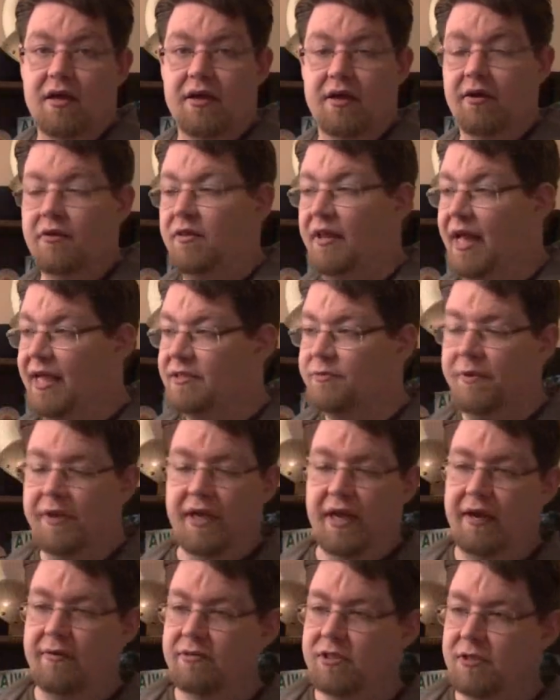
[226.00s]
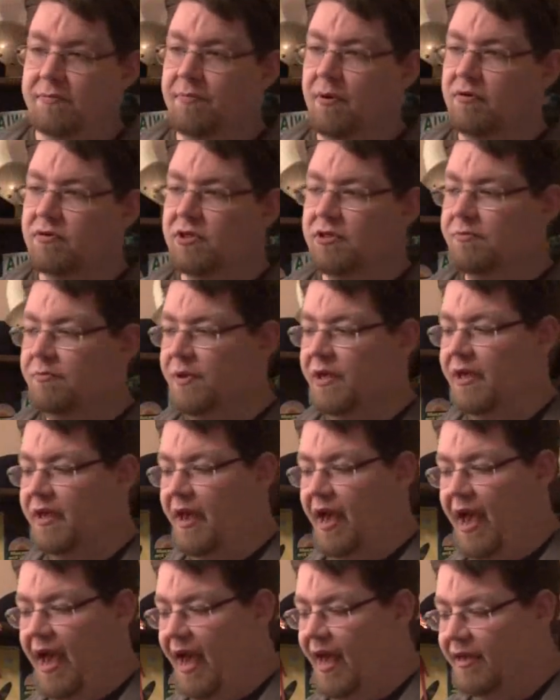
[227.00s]
You know, last weekend I was supposed to
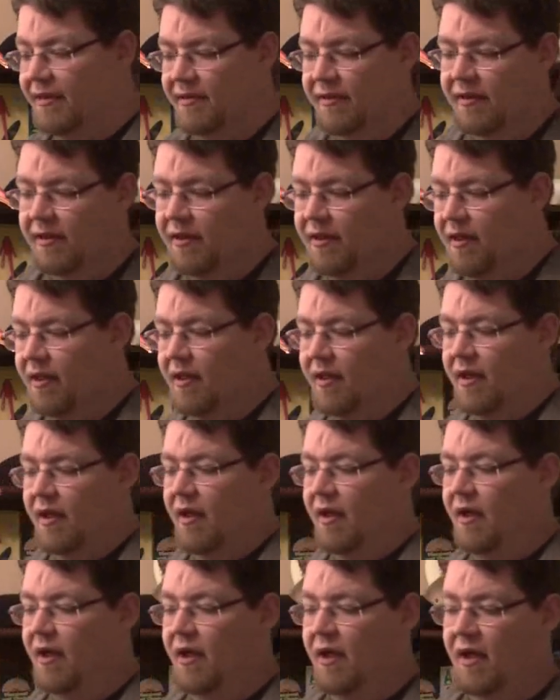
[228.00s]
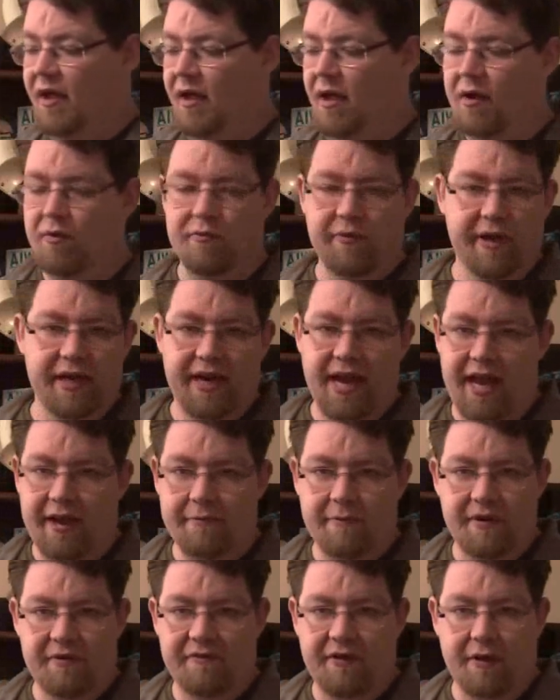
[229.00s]
be at uh, a
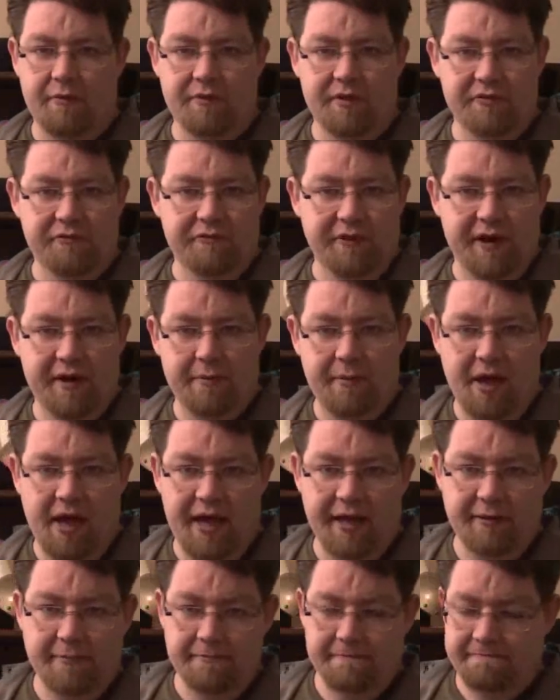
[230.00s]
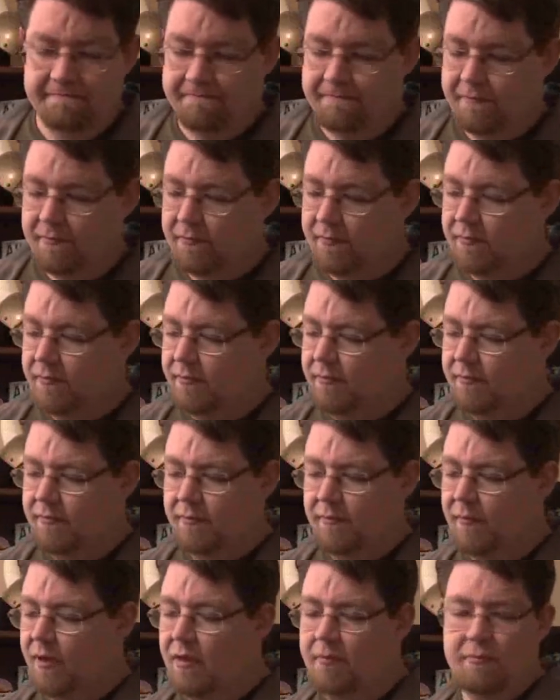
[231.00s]
reenactment event with a friend of mine.
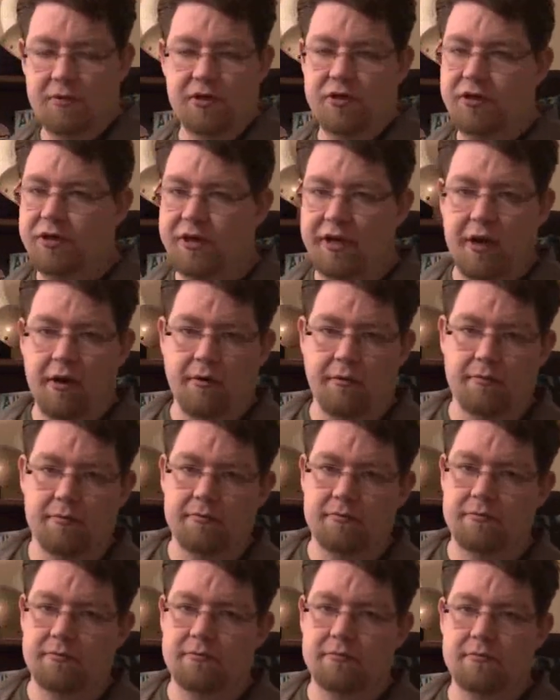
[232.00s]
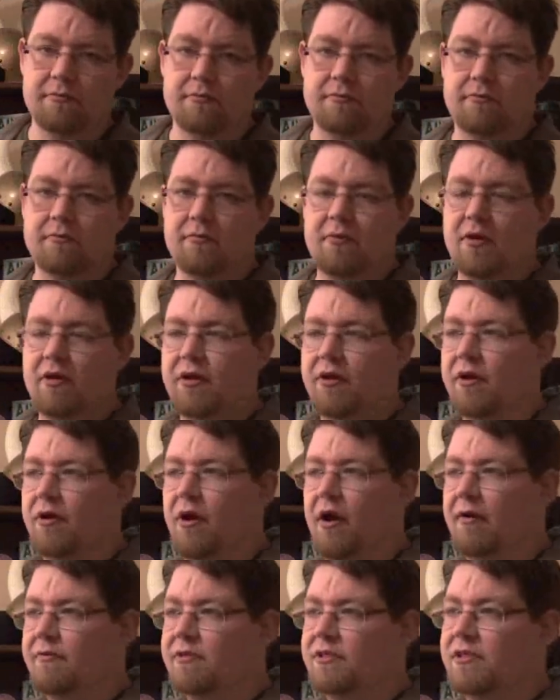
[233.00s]
Couldn't go. You
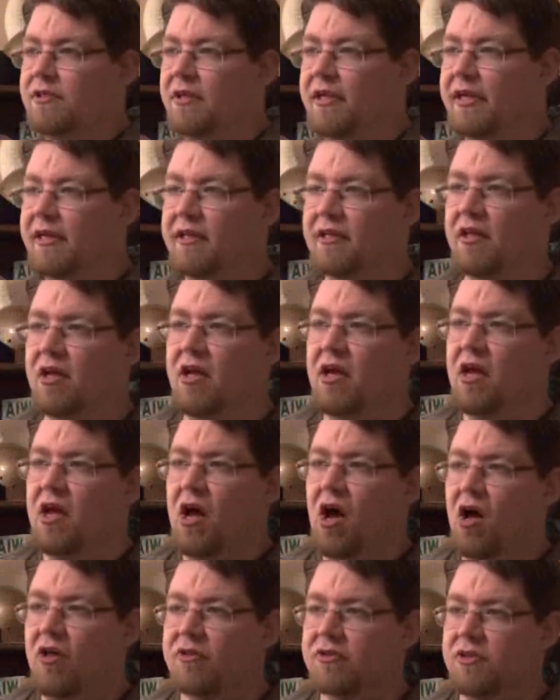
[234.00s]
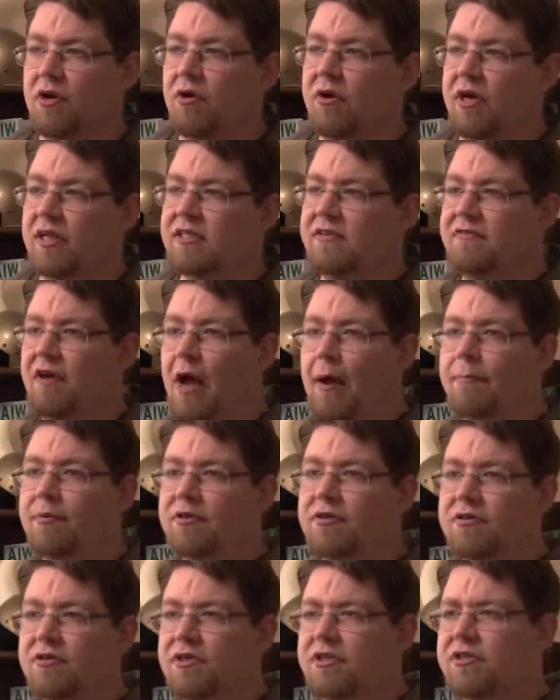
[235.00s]
know, I was like, there's all kinds of
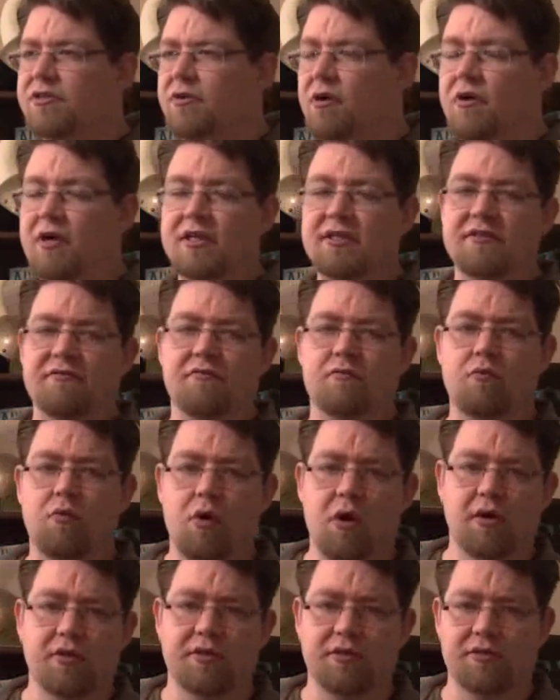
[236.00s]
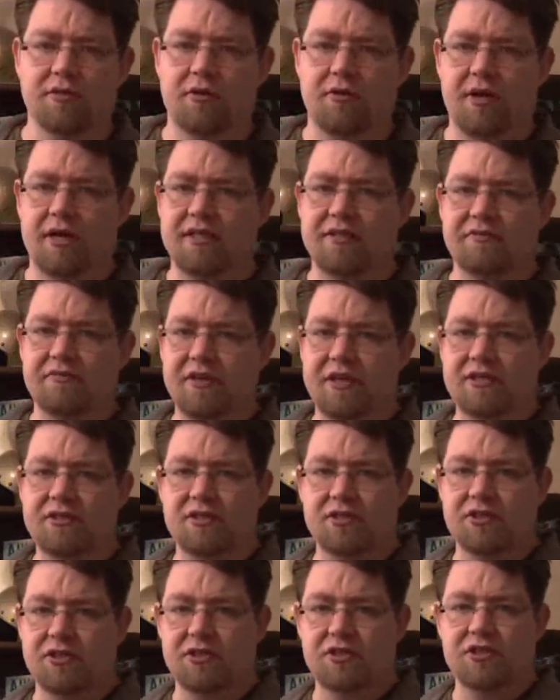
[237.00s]
opportunities, there's all kinds of work, there's all kinds of things
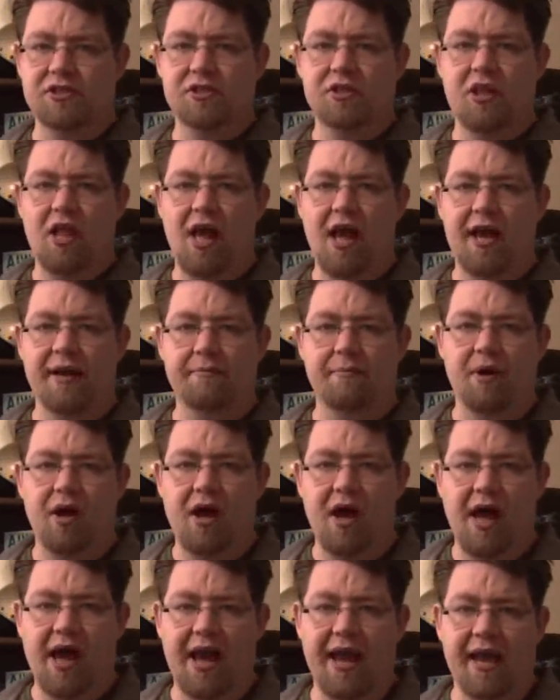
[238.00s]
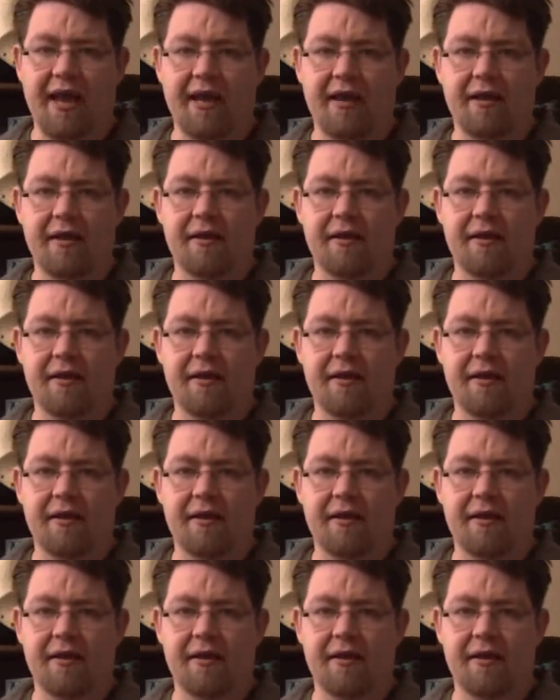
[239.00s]
that just slide by